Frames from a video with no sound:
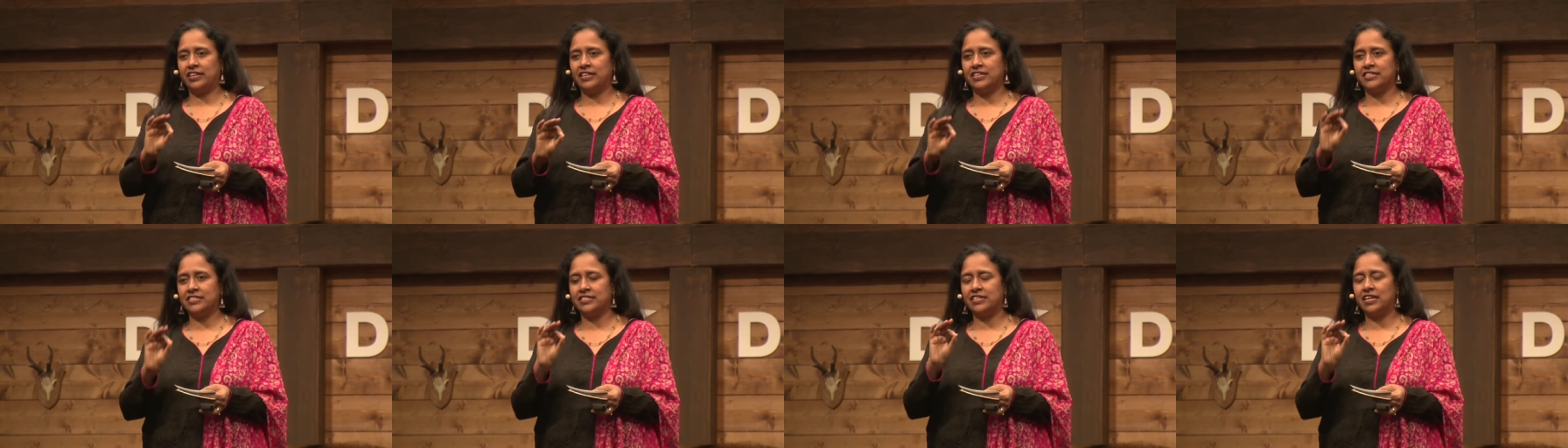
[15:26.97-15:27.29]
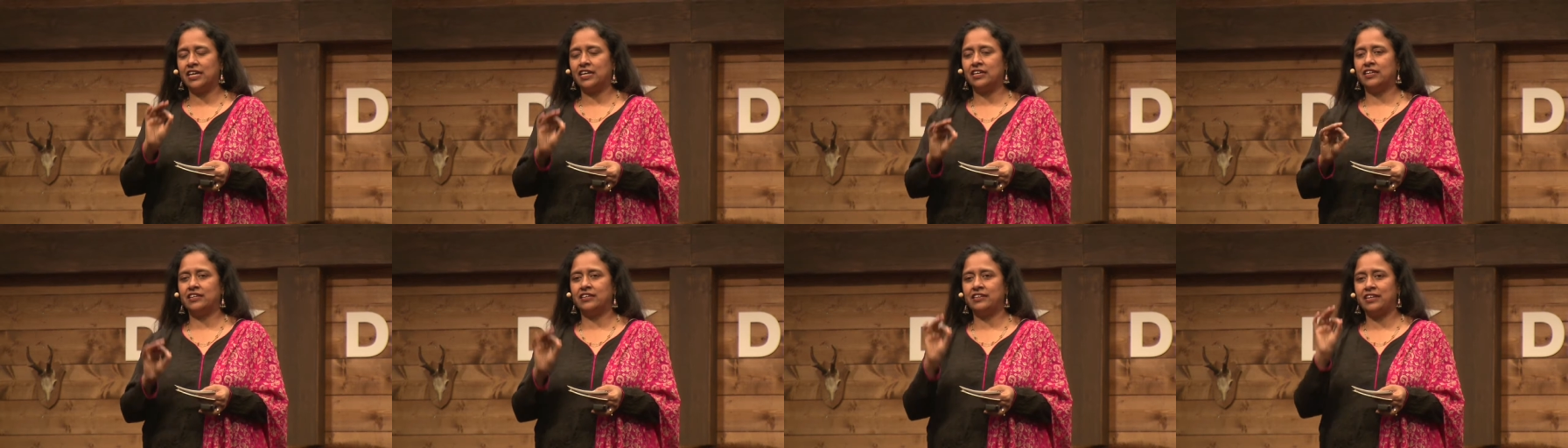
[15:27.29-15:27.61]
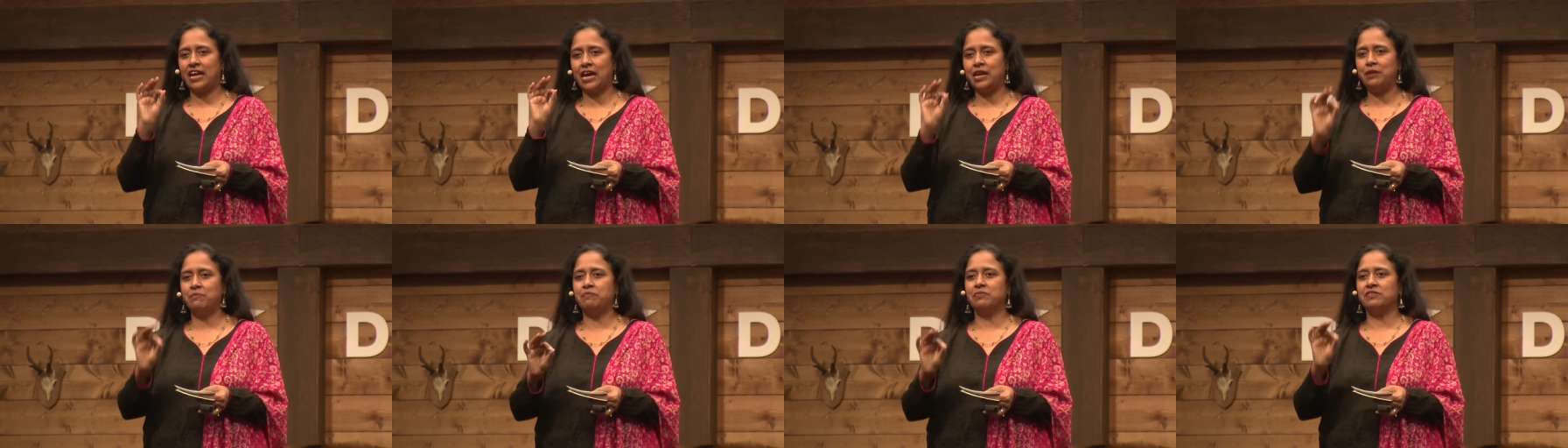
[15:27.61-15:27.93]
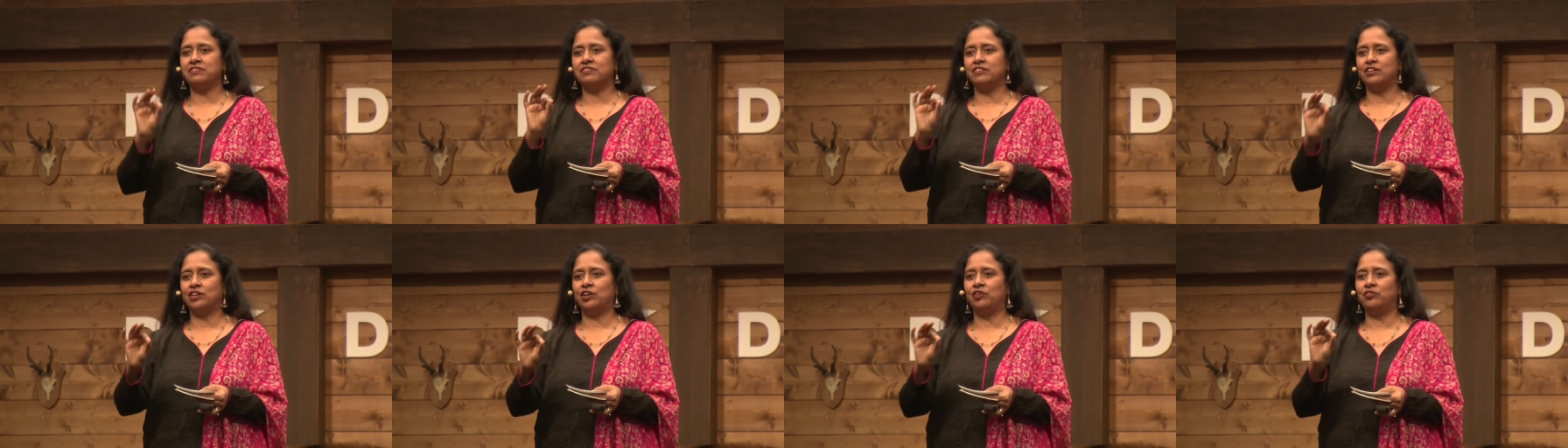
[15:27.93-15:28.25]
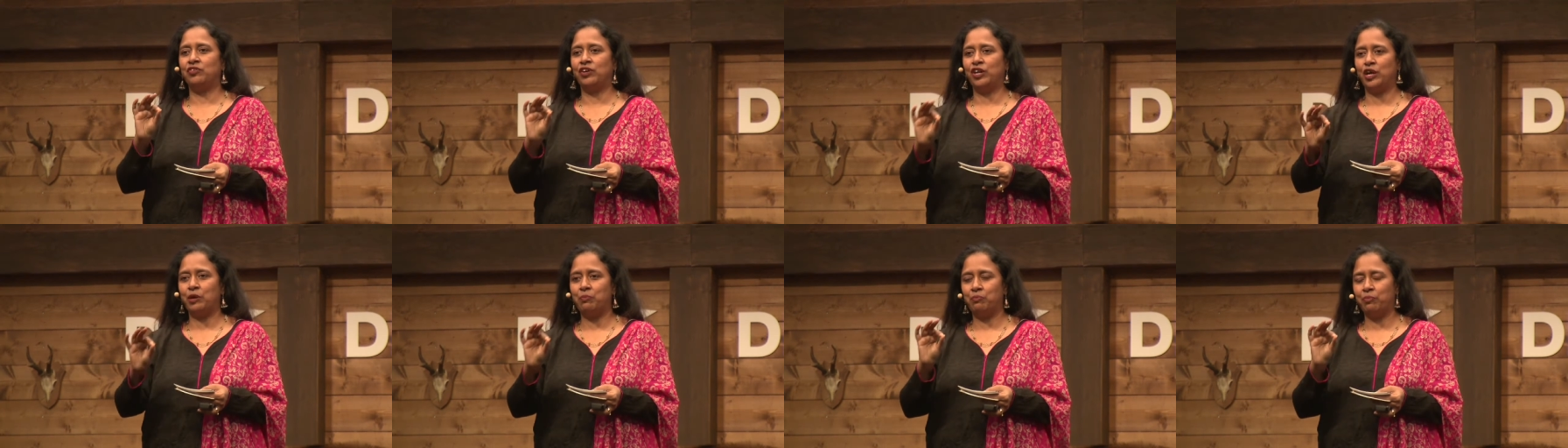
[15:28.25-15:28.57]
is that 10% of
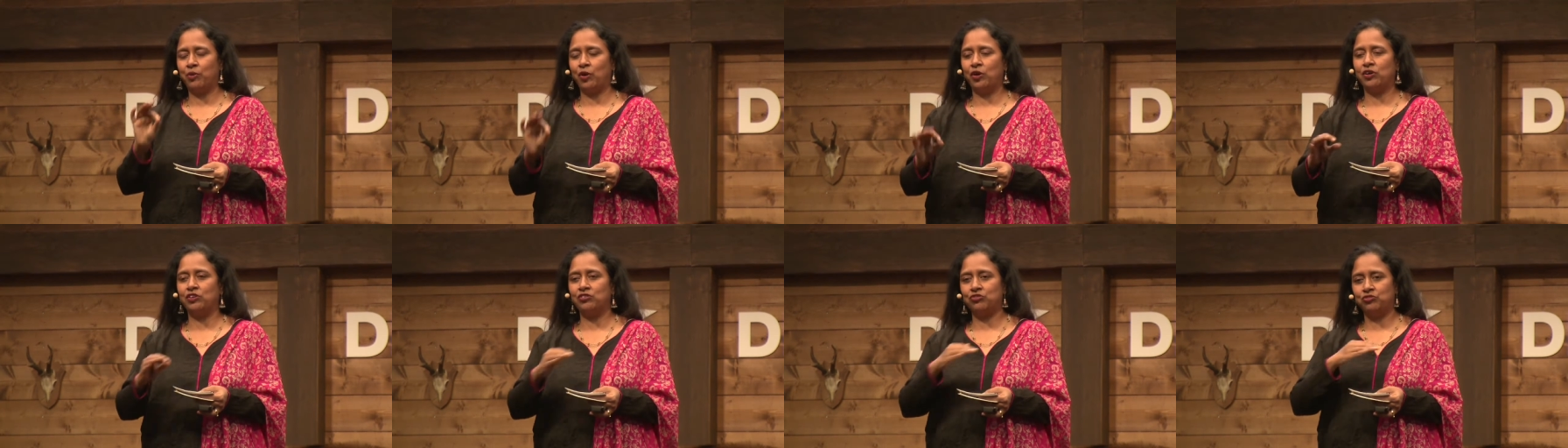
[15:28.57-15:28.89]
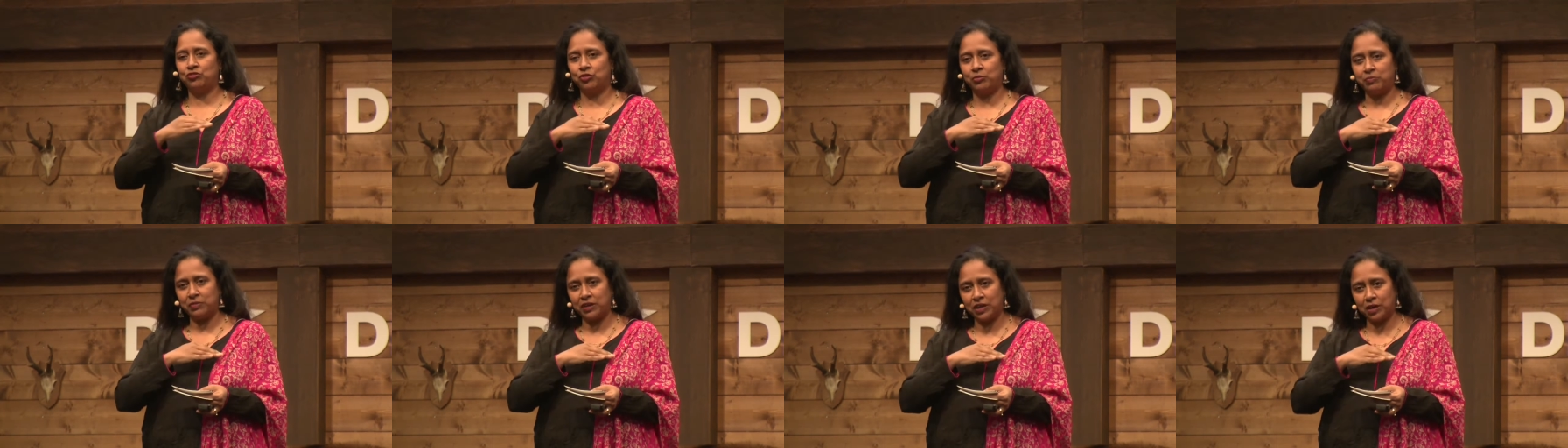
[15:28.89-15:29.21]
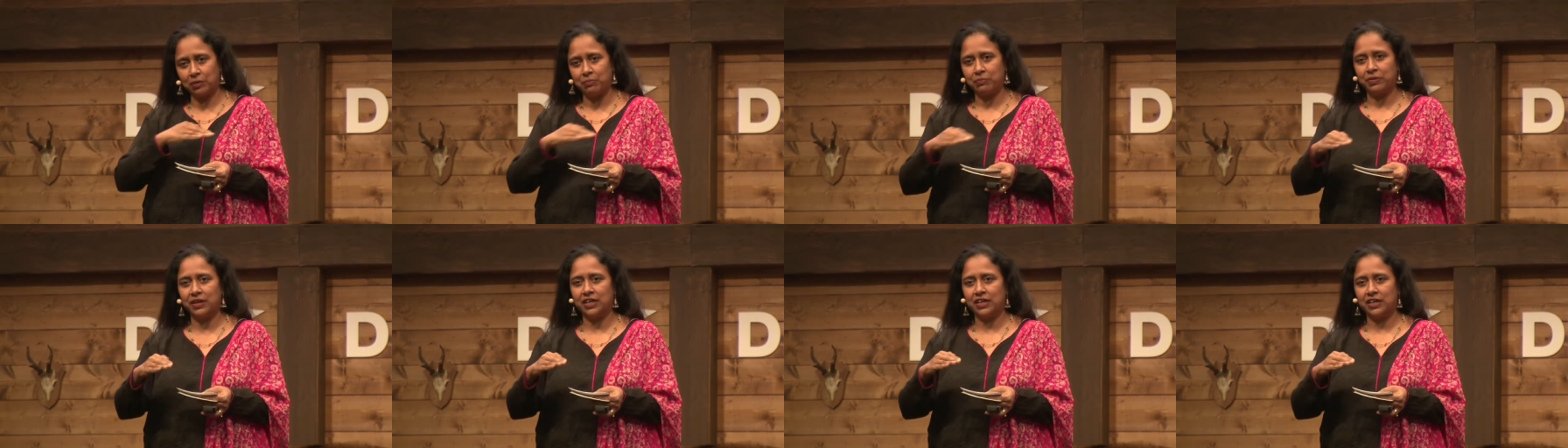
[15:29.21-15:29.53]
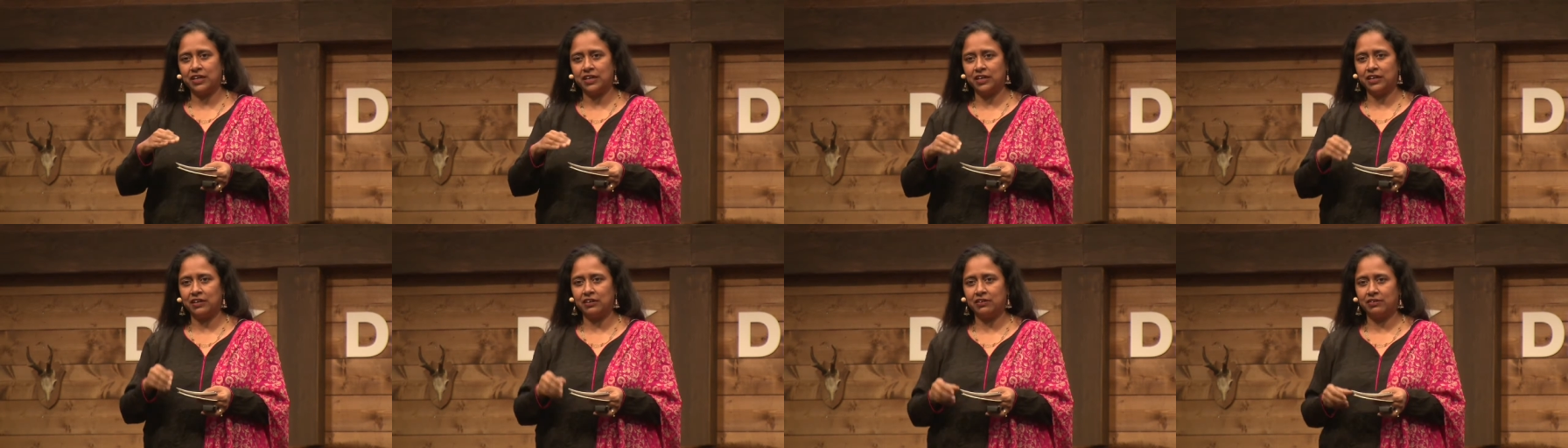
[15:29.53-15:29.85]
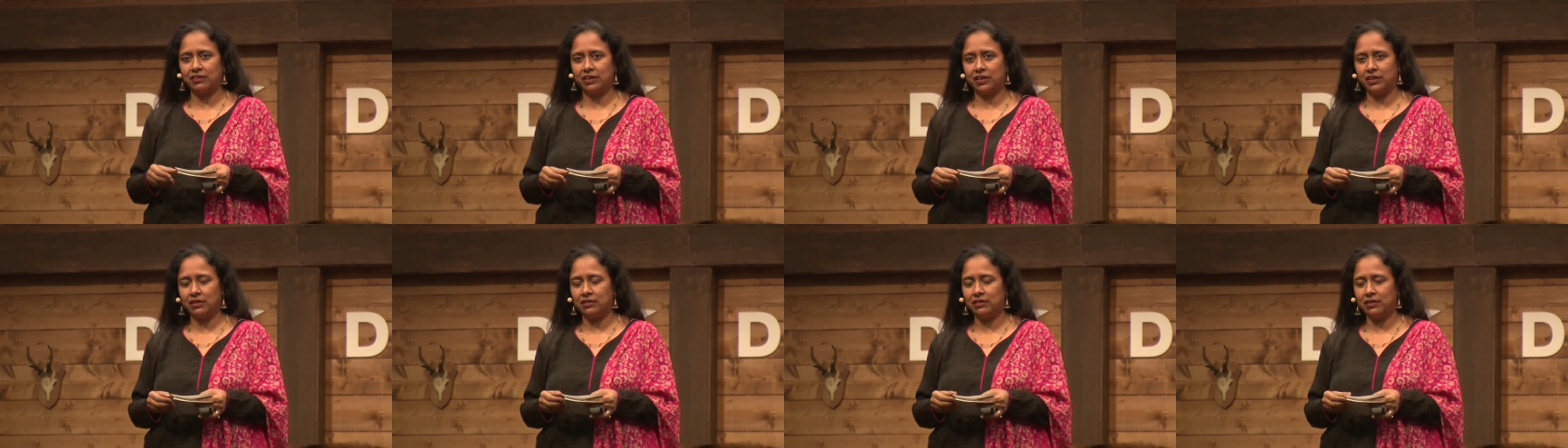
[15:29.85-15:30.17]
their employees should be completely
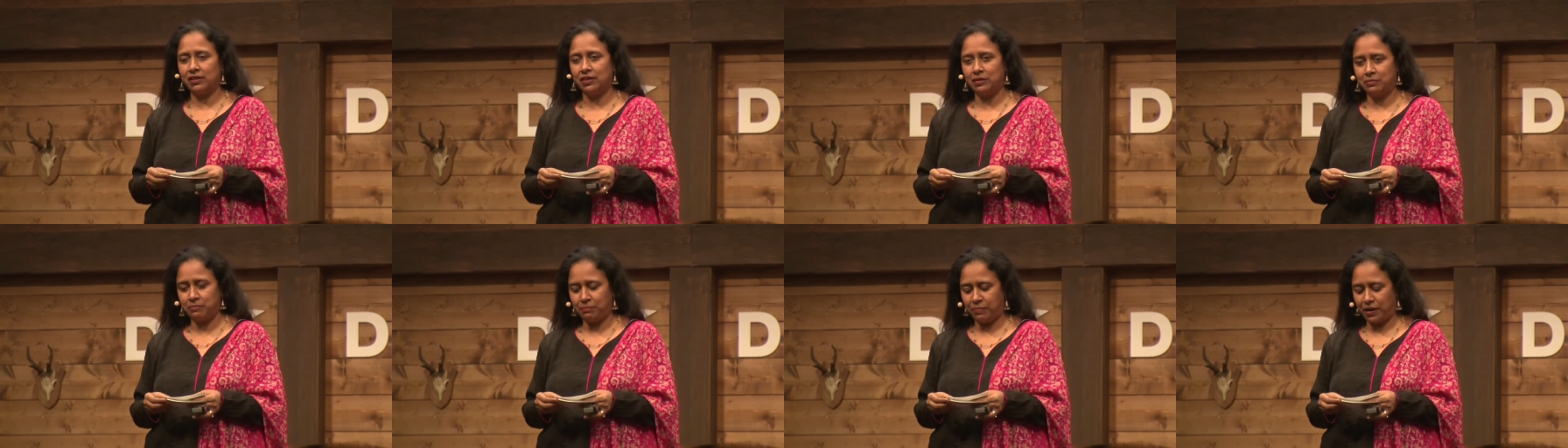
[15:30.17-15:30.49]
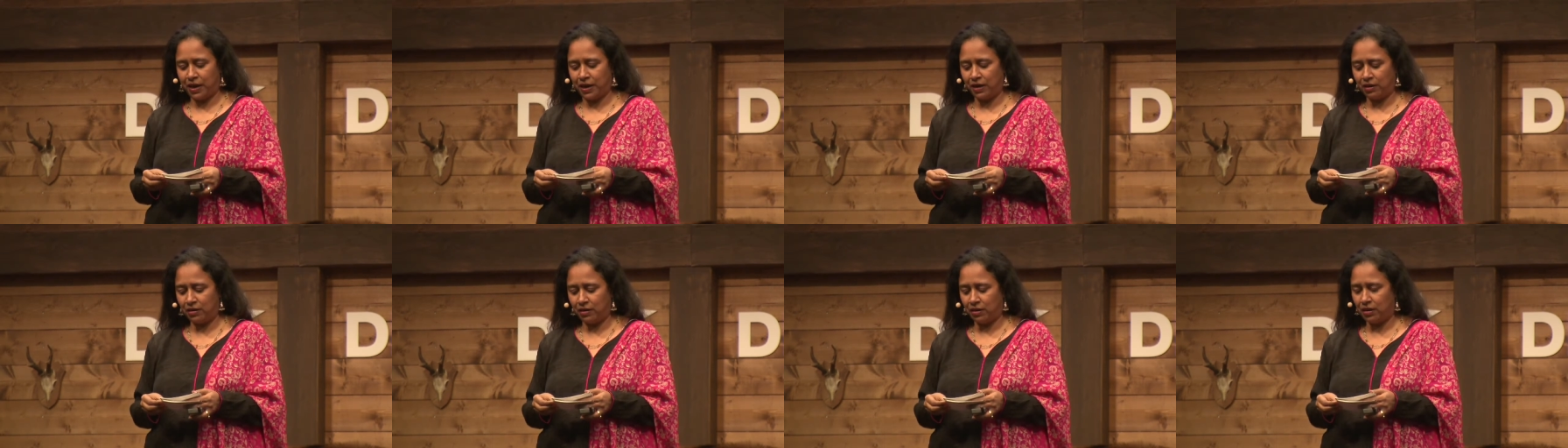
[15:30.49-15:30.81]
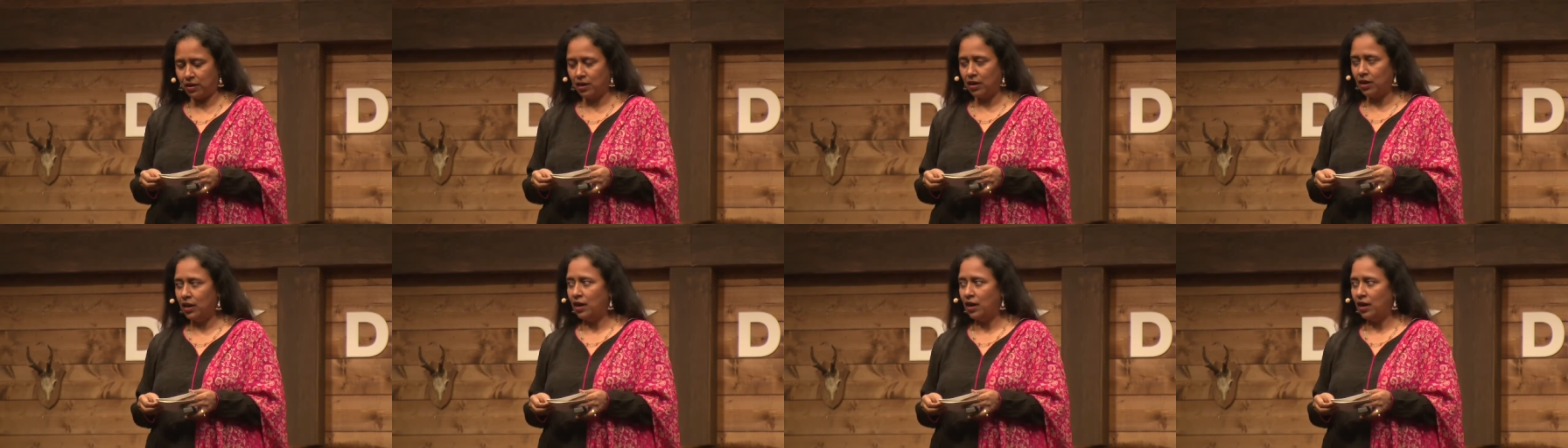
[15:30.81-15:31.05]
hearing impaired.